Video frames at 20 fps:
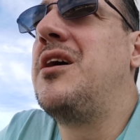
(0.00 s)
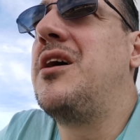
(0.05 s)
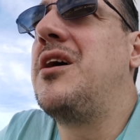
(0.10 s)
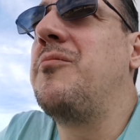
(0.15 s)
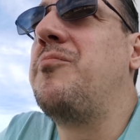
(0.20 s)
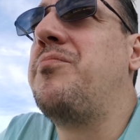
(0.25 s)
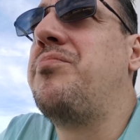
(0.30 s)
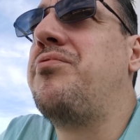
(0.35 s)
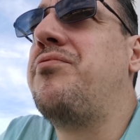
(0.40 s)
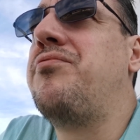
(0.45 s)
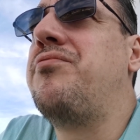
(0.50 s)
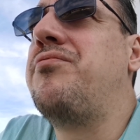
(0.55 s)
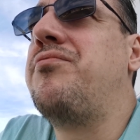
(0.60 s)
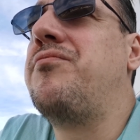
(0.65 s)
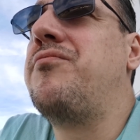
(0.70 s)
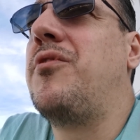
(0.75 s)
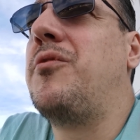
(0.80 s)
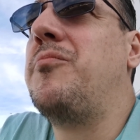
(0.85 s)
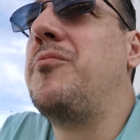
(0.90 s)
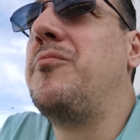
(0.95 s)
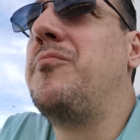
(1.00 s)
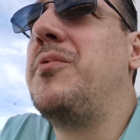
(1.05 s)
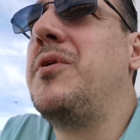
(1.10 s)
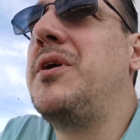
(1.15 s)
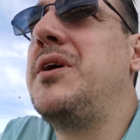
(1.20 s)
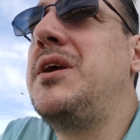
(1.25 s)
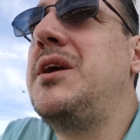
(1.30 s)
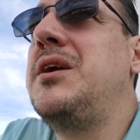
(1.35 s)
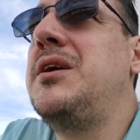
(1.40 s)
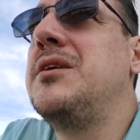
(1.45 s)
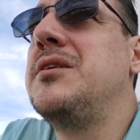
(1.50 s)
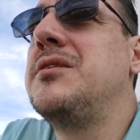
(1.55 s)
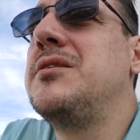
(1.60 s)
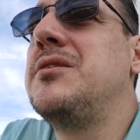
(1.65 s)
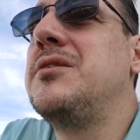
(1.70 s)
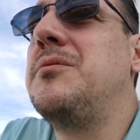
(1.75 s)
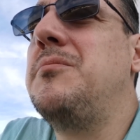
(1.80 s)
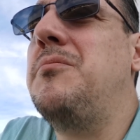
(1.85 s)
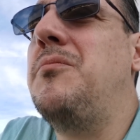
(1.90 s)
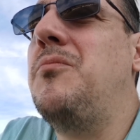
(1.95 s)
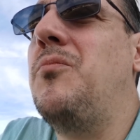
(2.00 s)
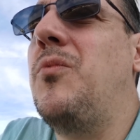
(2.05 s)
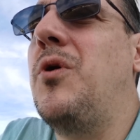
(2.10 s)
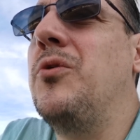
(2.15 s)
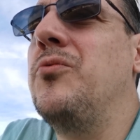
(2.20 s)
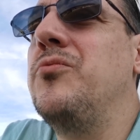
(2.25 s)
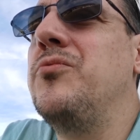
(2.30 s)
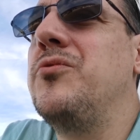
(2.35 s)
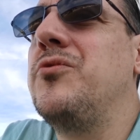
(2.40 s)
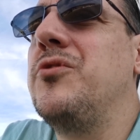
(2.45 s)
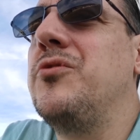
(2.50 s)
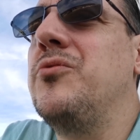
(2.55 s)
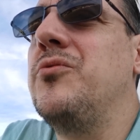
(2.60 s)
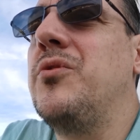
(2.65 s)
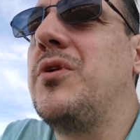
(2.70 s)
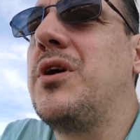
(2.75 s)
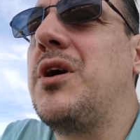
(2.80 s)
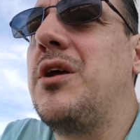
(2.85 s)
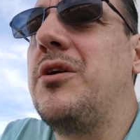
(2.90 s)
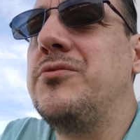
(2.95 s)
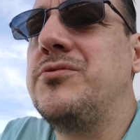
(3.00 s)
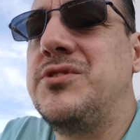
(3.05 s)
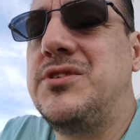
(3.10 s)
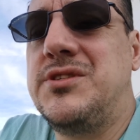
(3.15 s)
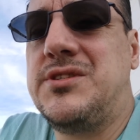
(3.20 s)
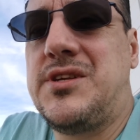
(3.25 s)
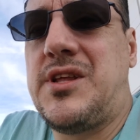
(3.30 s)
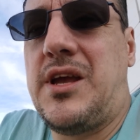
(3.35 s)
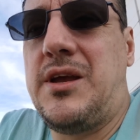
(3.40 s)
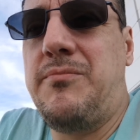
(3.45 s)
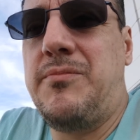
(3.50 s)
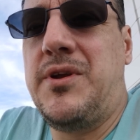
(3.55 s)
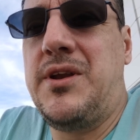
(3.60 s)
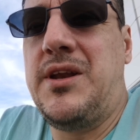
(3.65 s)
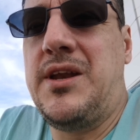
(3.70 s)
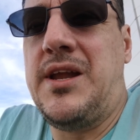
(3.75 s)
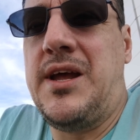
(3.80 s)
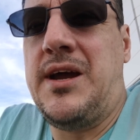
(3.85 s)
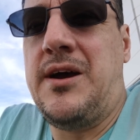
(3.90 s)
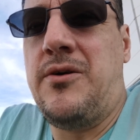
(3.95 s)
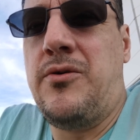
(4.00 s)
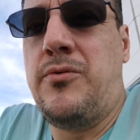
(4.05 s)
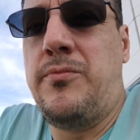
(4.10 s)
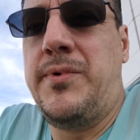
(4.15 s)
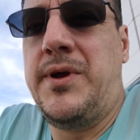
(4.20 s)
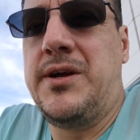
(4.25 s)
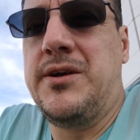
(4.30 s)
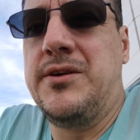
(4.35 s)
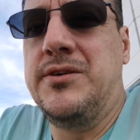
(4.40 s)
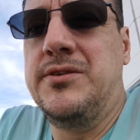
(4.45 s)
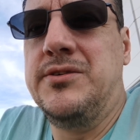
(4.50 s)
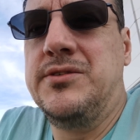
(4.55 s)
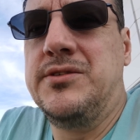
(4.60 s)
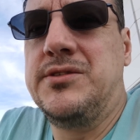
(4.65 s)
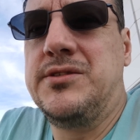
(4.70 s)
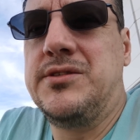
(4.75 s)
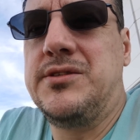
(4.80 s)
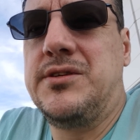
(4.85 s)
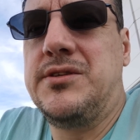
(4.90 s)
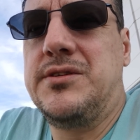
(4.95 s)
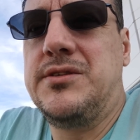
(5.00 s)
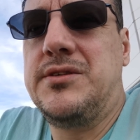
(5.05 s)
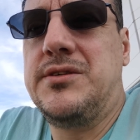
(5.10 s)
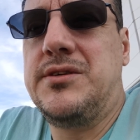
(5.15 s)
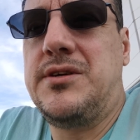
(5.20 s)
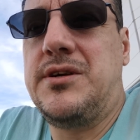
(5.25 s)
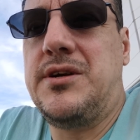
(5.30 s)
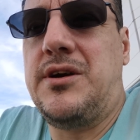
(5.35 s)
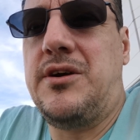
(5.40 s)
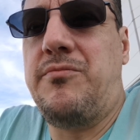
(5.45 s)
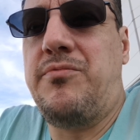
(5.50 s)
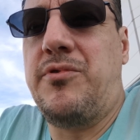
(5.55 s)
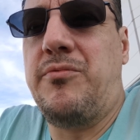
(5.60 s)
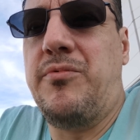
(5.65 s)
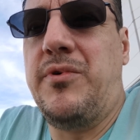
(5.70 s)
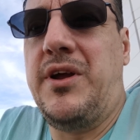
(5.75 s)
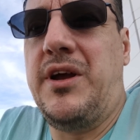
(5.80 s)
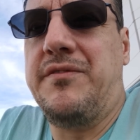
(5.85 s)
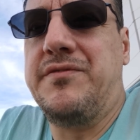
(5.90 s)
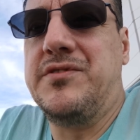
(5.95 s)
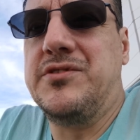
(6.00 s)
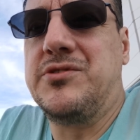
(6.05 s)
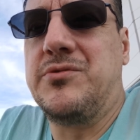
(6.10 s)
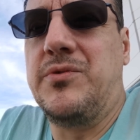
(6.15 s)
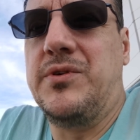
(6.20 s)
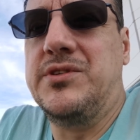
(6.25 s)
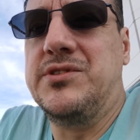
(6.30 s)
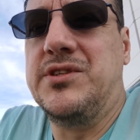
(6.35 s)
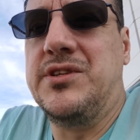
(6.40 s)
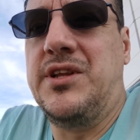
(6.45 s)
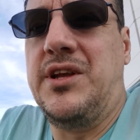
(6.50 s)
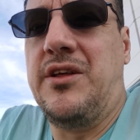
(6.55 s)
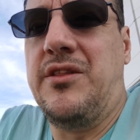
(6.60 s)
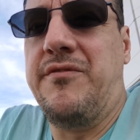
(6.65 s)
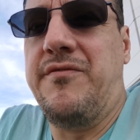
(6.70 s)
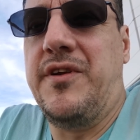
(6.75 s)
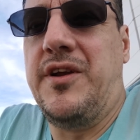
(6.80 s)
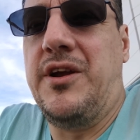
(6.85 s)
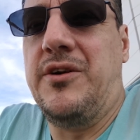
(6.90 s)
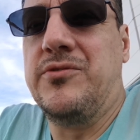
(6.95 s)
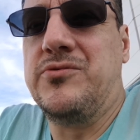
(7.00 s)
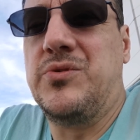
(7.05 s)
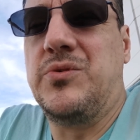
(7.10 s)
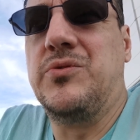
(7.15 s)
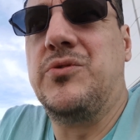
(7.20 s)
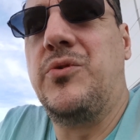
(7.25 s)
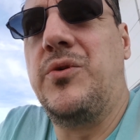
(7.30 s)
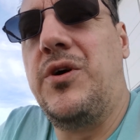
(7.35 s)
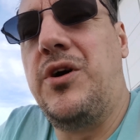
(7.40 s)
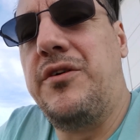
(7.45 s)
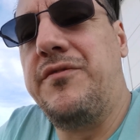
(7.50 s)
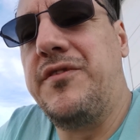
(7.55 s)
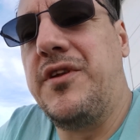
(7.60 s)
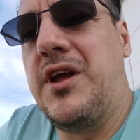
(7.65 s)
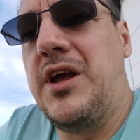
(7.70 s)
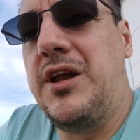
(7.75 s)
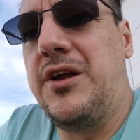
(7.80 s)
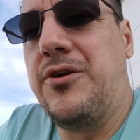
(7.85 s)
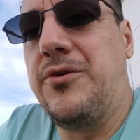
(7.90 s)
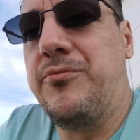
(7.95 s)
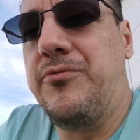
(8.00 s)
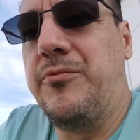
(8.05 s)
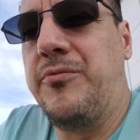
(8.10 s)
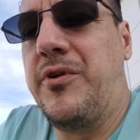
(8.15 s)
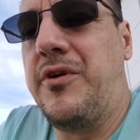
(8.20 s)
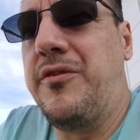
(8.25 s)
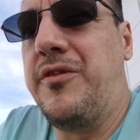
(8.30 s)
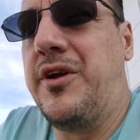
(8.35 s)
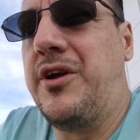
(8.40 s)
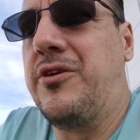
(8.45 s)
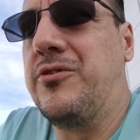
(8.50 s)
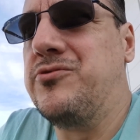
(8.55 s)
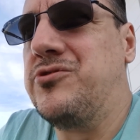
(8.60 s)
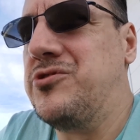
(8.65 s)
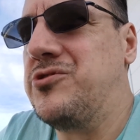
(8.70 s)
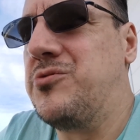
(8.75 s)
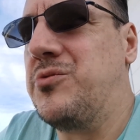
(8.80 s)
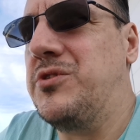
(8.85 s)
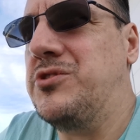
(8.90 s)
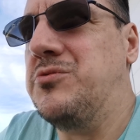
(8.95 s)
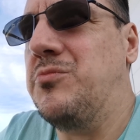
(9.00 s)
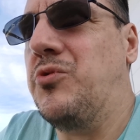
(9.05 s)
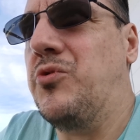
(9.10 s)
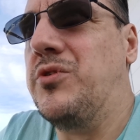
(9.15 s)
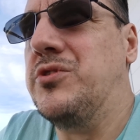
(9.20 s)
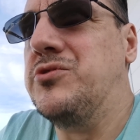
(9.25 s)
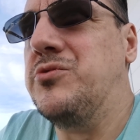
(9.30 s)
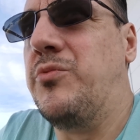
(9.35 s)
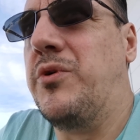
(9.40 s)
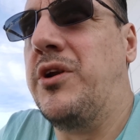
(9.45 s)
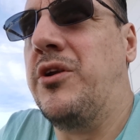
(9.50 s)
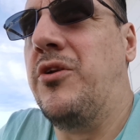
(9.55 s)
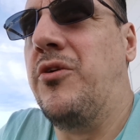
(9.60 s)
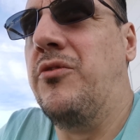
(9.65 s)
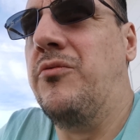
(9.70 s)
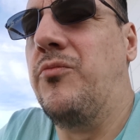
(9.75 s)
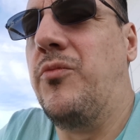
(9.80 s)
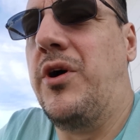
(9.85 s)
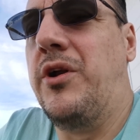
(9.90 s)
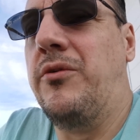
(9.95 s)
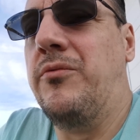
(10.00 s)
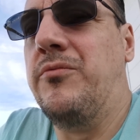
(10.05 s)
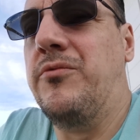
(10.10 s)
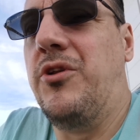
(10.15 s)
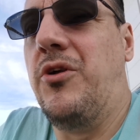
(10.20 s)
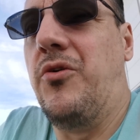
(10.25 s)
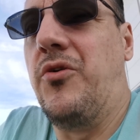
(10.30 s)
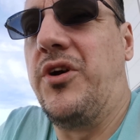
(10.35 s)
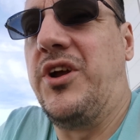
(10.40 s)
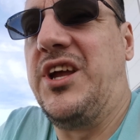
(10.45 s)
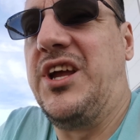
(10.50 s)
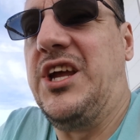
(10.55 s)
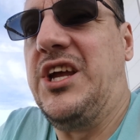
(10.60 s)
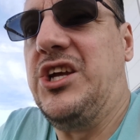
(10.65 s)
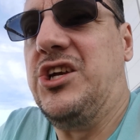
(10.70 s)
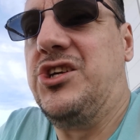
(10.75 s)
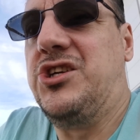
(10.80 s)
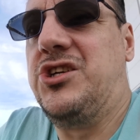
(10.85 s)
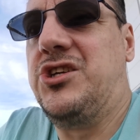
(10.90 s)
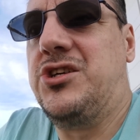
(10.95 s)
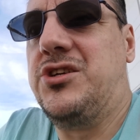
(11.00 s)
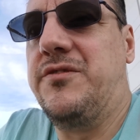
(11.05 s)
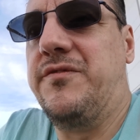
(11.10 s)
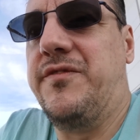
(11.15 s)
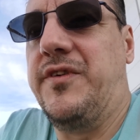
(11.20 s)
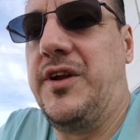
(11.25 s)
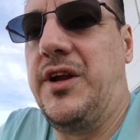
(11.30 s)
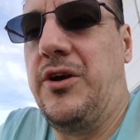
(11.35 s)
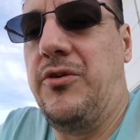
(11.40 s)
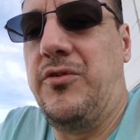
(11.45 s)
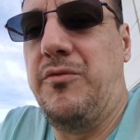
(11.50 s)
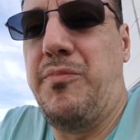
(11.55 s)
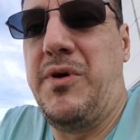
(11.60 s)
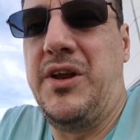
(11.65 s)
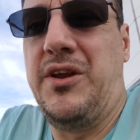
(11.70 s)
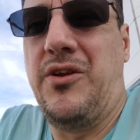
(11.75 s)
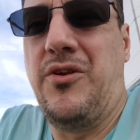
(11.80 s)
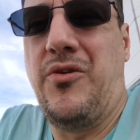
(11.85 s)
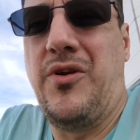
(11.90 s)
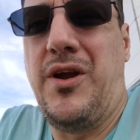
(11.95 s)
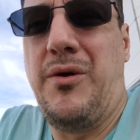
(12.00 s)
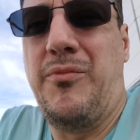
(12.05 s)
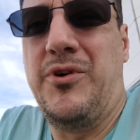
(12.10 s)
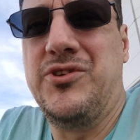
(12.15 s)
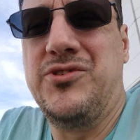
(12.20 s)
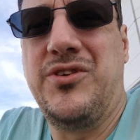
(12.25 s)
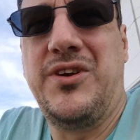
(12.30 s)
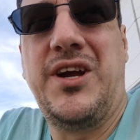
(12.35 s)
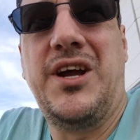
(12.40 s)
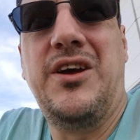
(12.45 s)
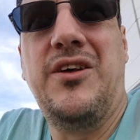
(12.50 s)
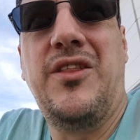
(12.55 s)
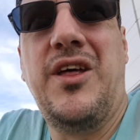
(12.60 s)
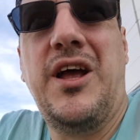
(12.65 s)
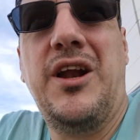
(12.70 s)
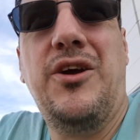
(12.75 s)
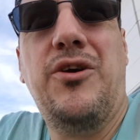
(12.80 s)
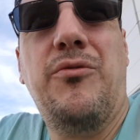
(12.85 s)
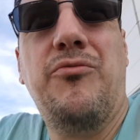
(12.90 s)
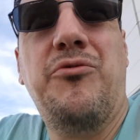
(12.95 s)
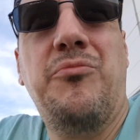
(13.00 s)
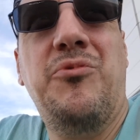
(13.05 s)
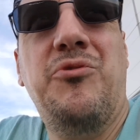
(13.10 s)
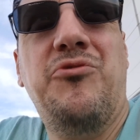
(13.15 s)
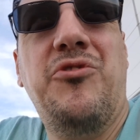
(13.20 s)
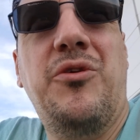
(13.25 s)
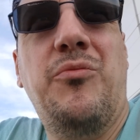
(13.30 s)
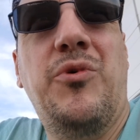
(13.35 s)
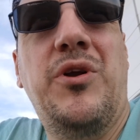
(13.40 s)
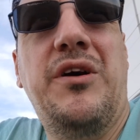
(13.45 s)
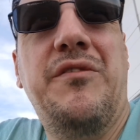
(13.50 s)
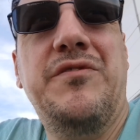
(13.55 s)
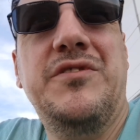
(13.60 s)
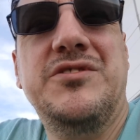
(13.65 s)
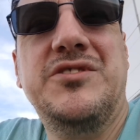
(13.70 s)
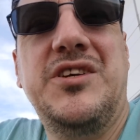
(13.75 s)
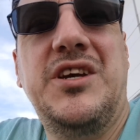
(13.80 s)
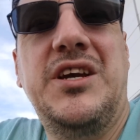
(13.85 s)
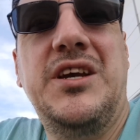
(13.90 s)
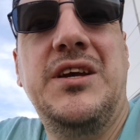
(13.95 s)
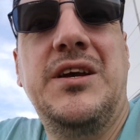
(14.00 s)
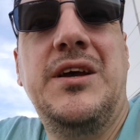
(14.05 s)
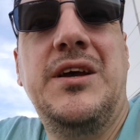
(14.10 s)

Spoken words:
I probably won't do a closing statement now because I'll probably have to squeeze in the other video, so I'll do it after the helicopter video. I think I'll just squeeze them all into one longish video, depending on how much I get at the helicopter museum. We'll have to see.